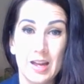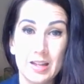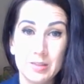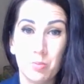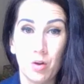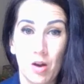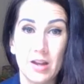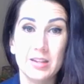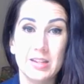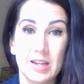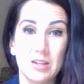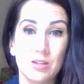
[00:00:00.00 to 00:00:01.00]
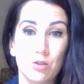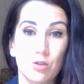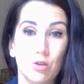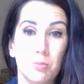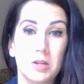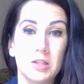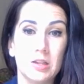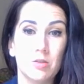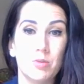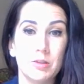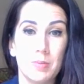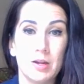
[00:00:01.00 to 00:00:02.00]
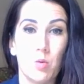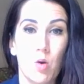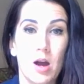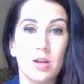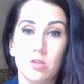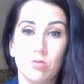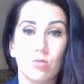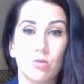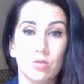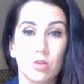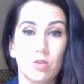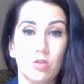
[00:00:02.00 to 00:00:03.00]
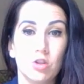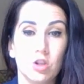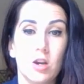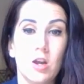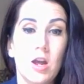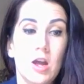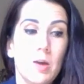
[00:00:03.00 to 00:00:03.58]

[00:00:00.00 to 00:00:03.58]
That's what I tend to do because I always make quite a strong solution.